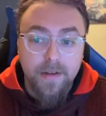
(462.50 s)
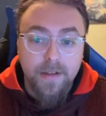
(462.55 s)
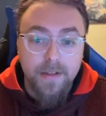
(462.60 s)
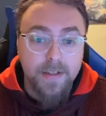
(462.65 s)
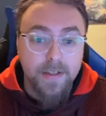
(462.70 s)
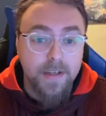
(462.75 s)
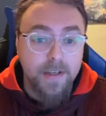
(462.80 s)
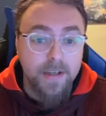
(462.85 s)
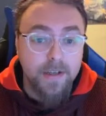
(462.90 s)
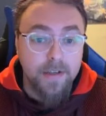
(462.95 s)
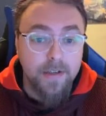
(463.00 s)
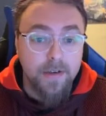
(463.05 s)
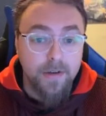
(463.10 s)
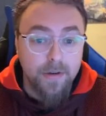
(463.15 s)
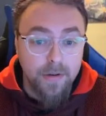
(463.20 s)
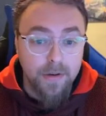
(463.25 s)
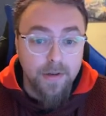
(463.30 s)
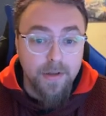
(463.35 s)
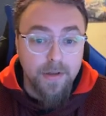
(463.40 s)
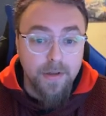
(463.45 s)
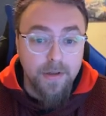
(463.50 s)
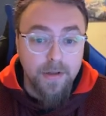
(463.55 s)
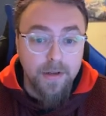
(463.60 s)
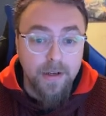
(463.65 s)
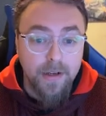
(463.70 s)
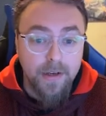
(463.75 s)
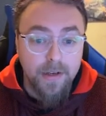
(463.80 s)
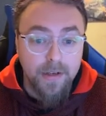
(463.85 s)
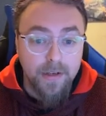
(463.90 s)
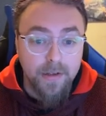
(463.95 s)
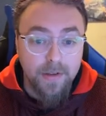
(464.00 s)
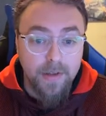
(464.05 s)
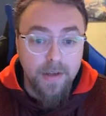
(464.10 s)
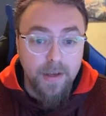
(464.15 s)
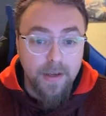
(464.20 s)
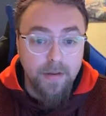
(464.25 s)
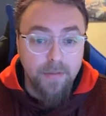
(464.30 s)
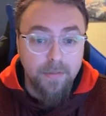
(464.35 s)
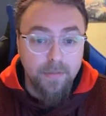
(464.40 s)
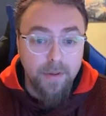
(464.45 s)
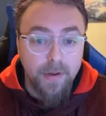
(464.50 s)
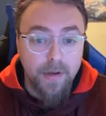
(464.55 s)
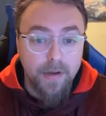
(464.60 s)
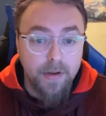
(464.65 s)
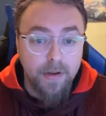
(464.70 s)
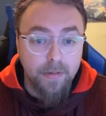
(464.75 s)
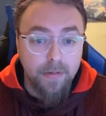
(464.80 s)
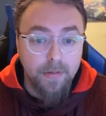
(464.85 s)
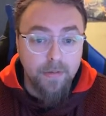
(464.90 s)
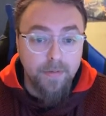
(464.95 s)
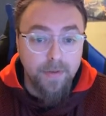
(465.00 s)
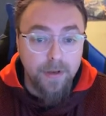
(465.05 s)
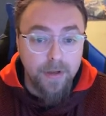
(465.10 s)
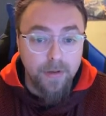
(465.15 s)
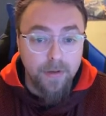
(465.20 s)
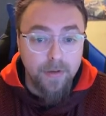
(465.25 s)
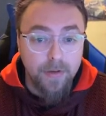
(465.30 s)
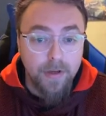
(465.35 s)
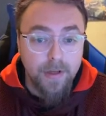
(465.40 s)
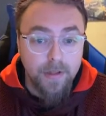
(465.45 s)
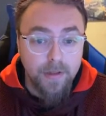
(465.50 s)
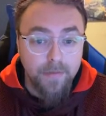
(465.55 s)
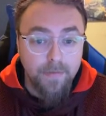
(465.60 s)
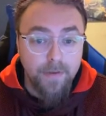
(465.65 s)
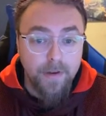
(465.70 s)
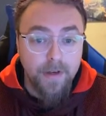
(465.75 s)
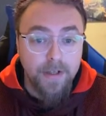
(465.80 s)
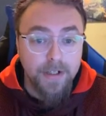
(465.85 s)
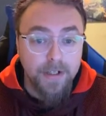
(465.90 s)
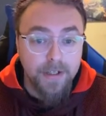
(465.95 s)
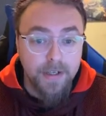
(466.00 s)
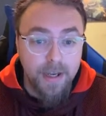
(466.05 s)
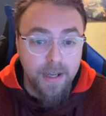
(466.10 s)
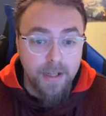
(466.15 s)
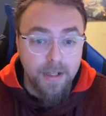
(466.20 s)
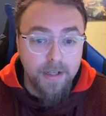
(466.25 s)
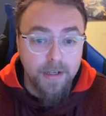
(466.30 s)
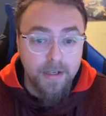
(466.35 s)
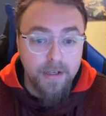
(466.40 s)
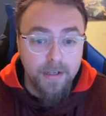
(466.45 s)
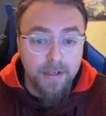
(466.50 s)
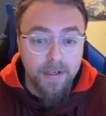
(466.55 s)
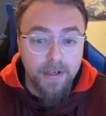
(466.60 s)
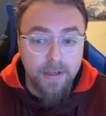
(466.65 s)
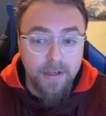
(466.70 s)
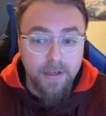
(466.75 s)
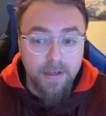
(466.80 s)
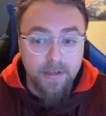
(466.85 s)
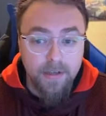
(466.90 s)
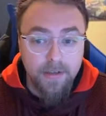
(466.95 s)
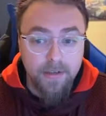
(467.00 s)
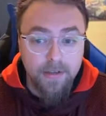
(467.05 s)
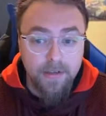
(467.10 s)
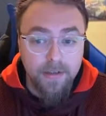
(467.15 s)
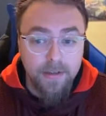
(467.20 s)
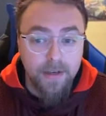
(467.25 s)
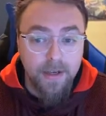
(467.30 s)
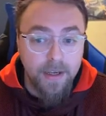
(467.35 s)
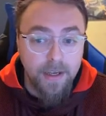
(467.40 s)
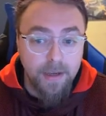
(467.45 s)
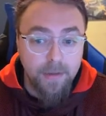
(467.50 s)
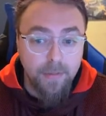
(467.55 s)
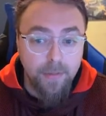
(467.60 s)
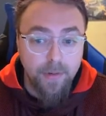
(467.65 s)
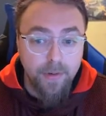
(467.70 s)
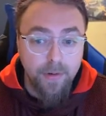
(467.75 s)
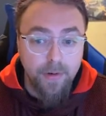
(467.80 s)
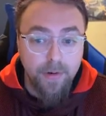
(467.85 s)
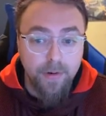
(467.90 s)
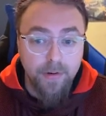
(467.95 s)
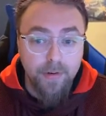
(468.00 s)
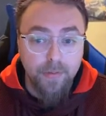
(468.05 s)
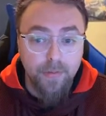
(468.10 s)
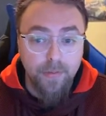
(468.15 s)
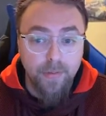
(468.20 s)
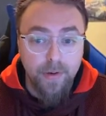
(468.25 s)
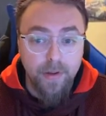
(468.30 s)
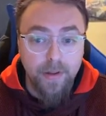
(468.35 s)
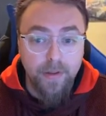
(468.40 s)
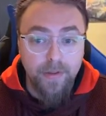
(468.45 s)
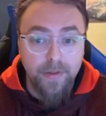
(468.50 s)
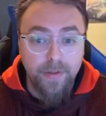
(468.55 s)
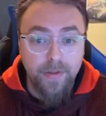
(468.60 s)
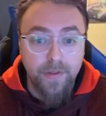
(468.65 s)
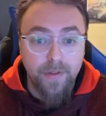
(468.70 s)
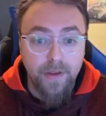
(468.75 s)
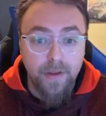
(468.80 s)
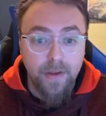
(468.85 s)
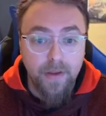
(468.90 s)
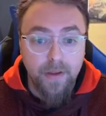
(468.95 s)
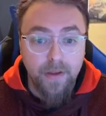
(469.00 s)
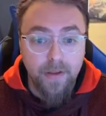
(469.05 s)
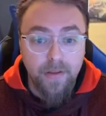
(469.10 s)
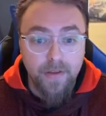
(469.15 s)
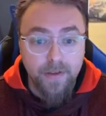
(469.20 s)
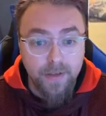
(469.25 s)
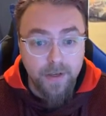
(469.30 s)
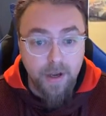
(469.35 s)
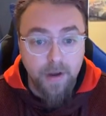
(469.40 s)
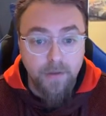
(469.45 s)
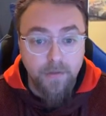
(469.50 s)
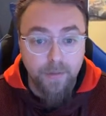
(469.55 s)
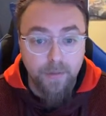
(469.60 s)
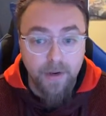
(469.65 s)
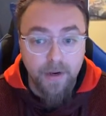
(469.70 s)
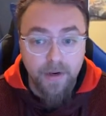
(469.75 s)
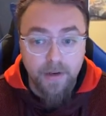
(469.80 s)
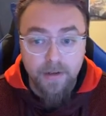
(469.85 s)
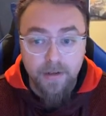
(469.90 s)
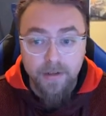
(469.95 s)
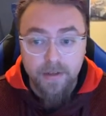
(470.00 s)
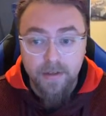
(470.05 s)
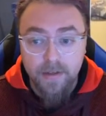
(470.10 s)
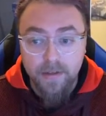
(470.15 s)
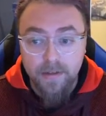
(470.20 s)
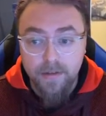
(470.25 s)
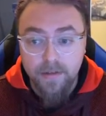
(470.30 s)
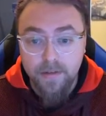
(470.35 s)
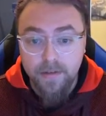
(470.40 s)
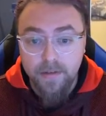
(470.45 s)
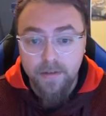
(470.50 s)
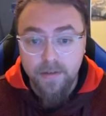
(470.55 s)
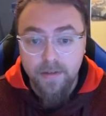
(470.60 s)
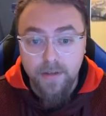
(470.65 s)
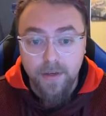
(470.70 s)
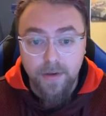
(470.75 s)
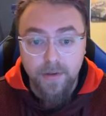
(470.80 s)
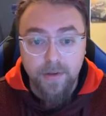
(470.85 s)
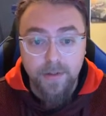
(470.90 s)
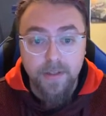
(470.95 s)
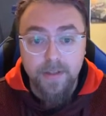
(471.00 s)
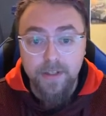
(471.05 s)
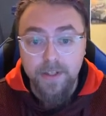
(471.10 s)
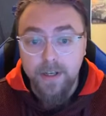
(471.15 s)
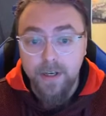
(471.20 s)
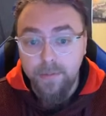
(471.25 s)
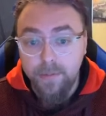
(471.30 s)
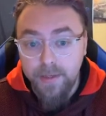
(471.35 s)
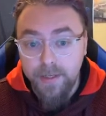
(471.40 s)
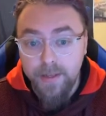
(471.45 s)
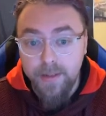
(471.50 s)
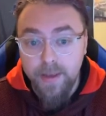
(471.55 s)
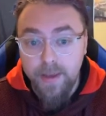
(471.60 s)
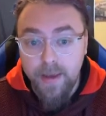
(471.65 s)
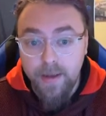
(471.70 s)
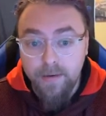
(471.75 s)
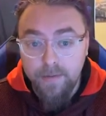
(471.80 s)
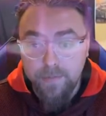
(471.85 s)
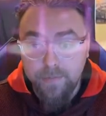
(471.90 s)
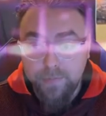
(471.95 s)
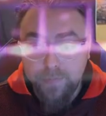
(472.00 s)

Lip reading: a slight tutorial on how to do that, but a review in the functionality and the keyboard with the software. So let's jump into that.